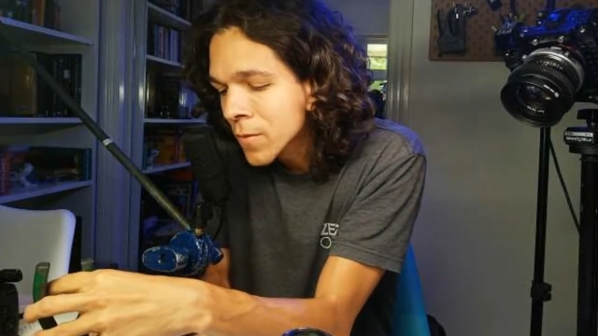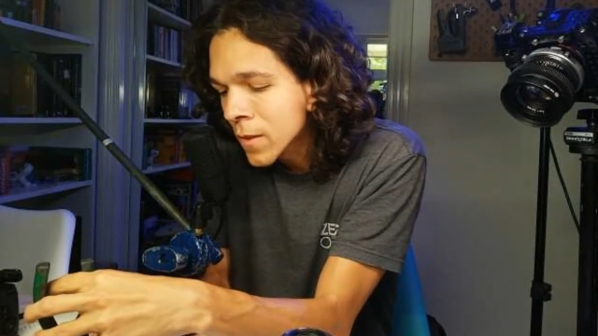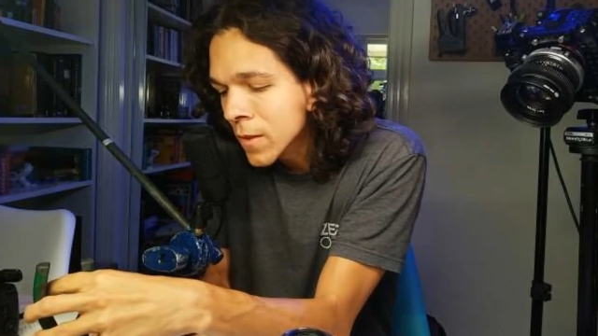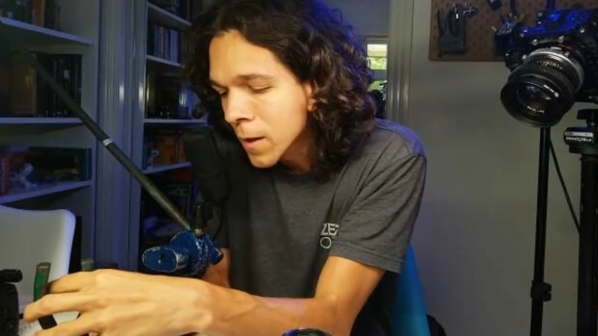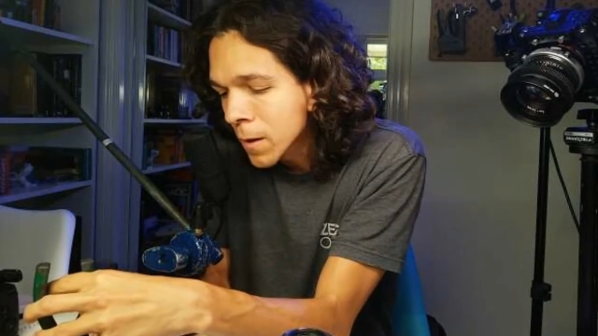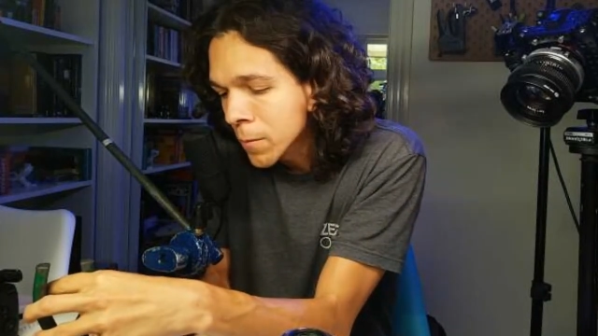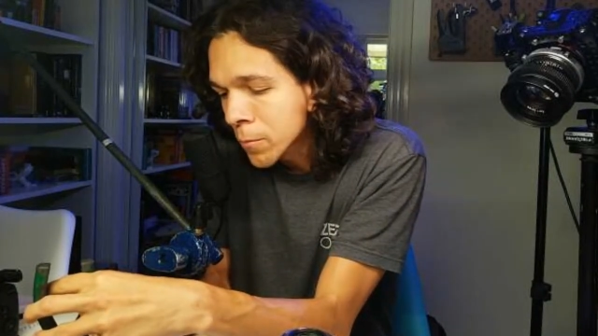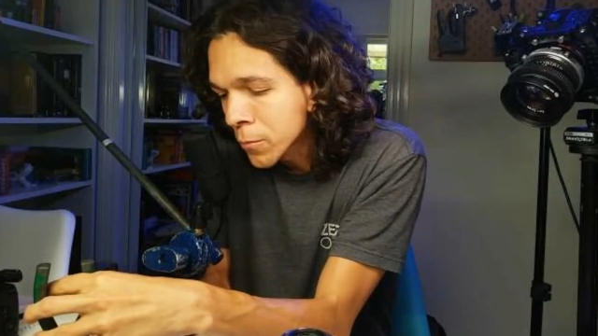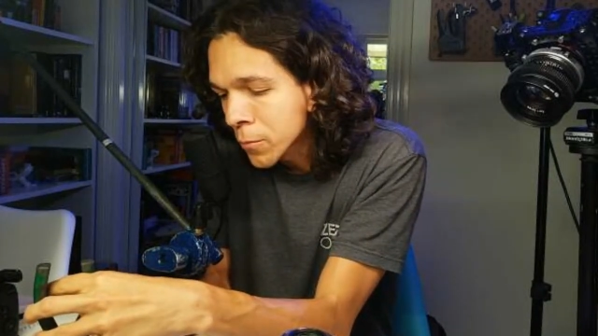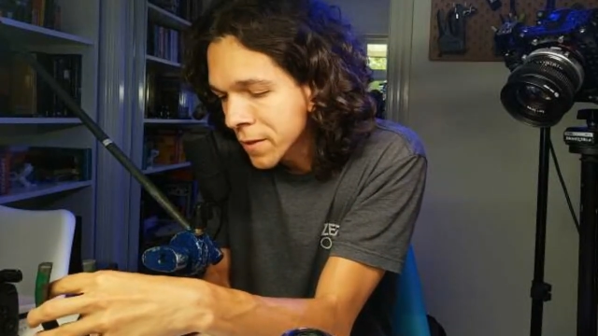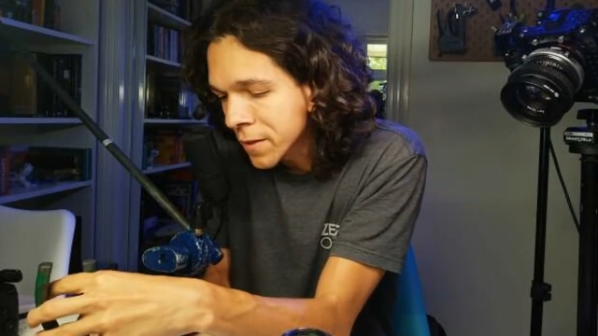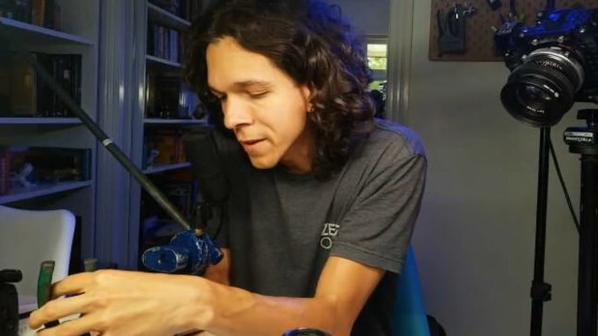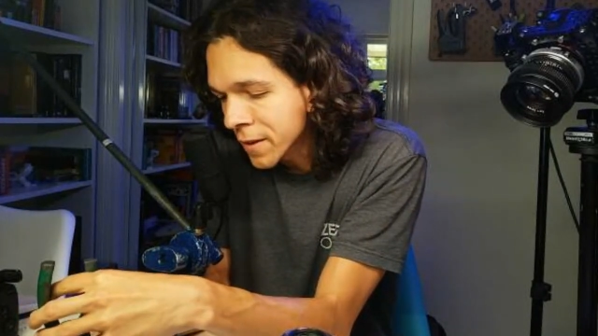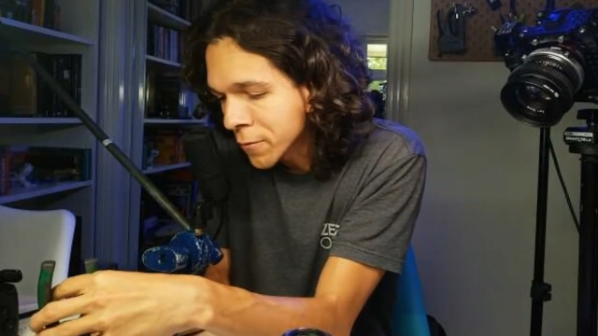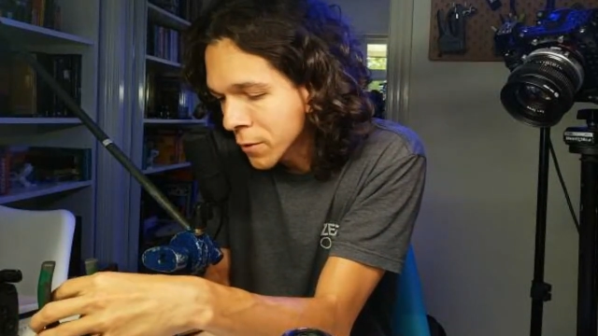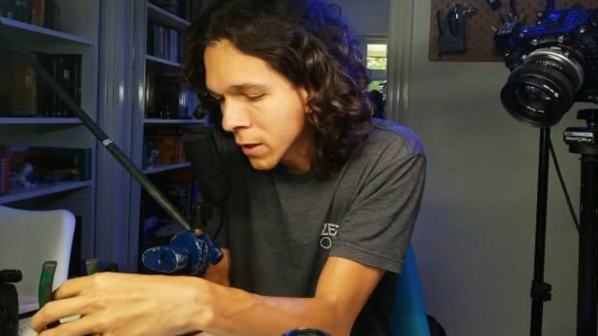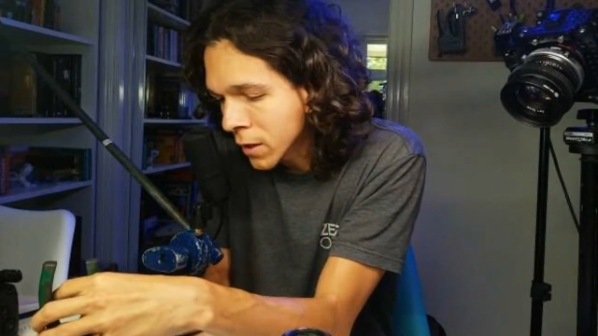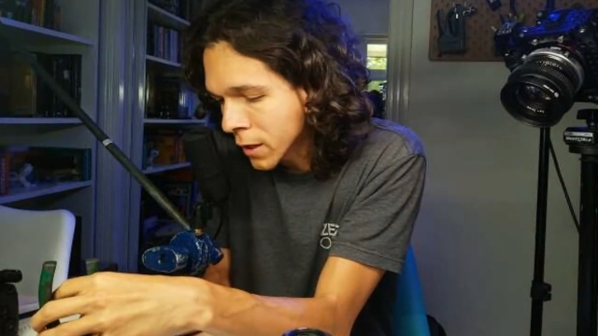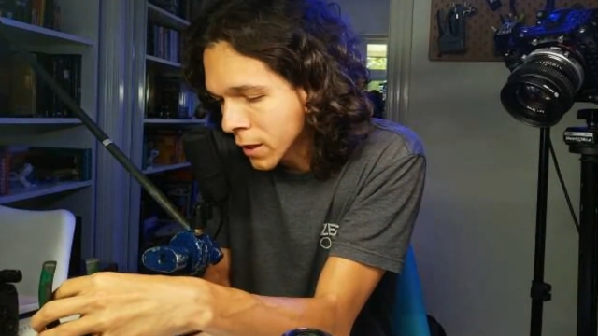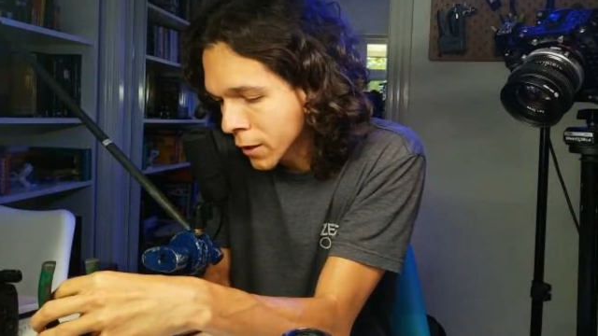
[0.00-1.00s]
I'm breathing
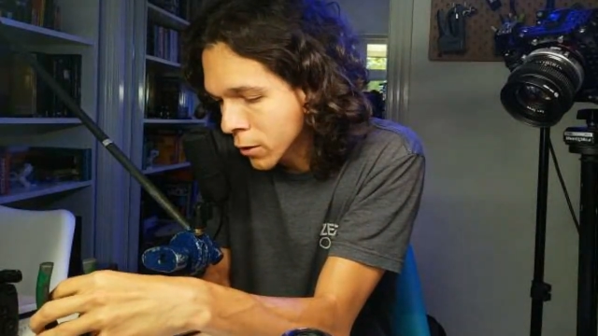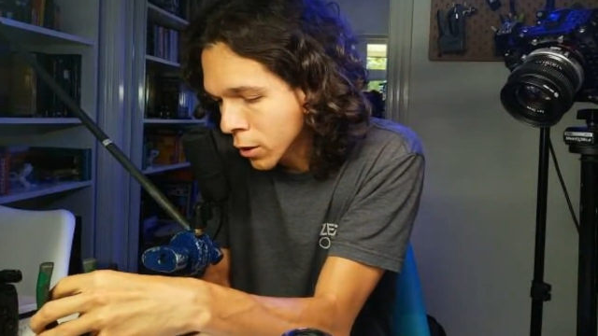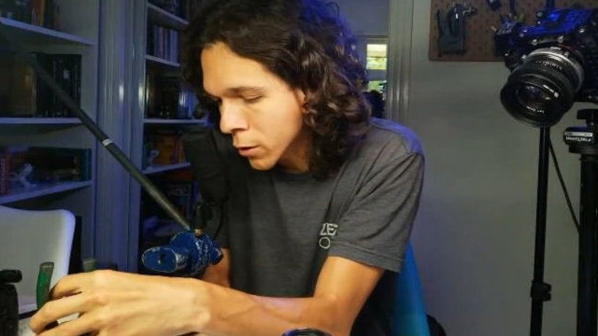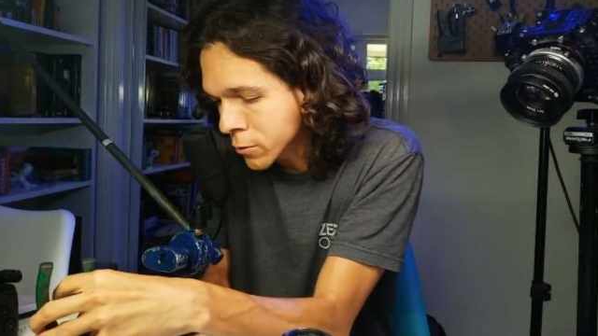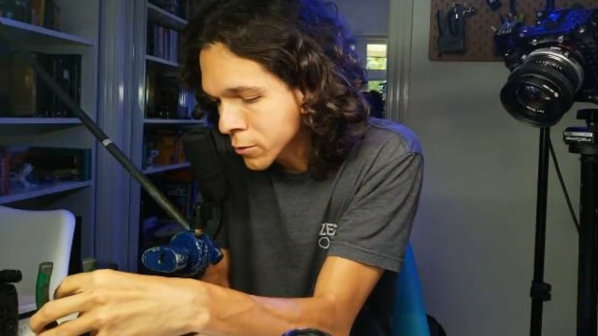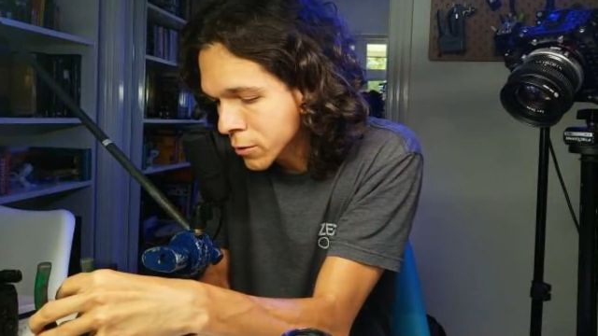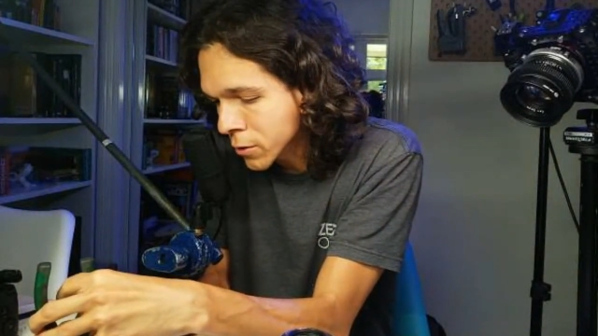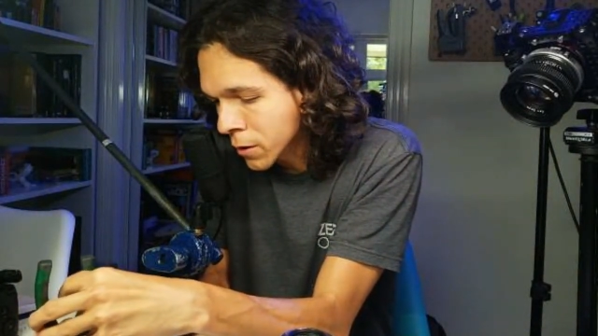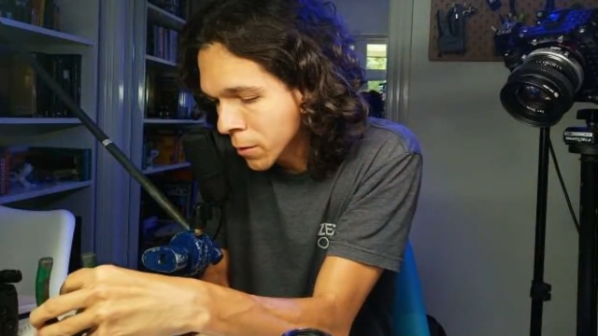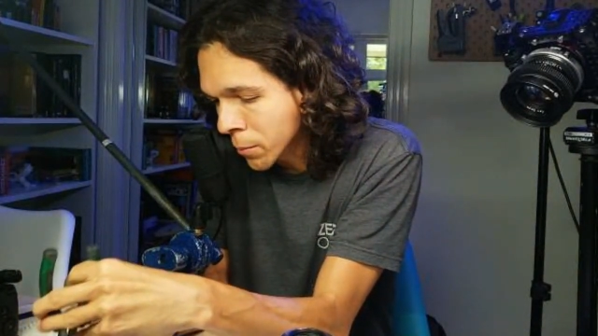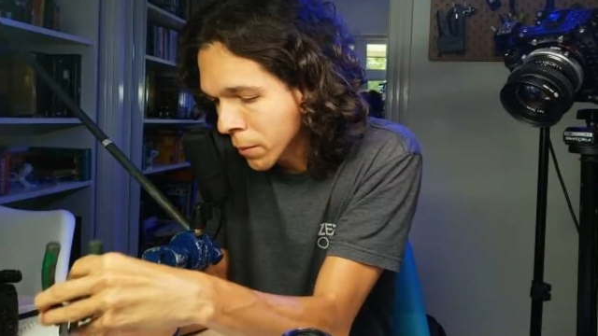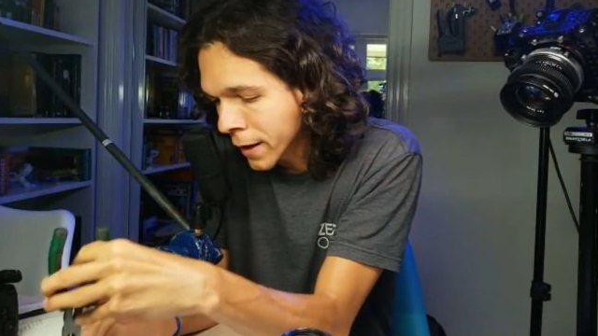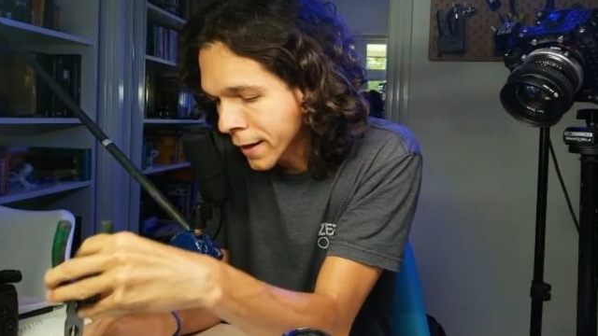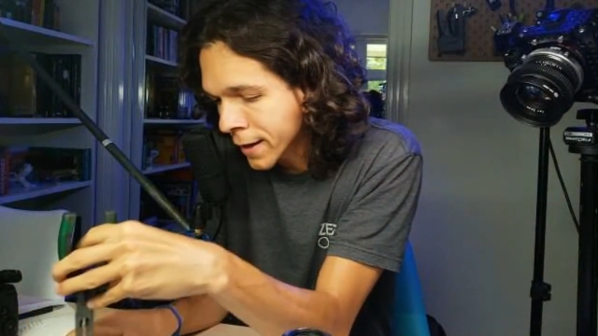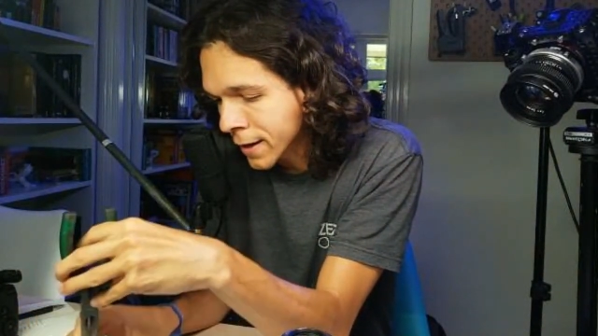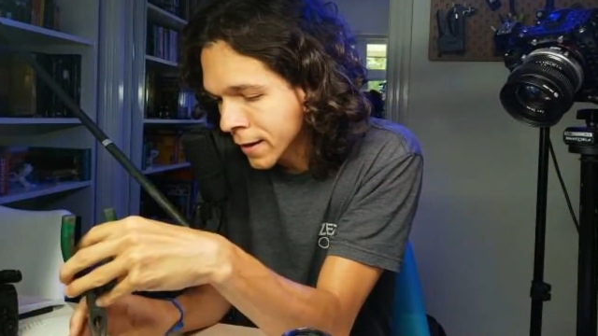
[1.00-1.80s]
really close to the mic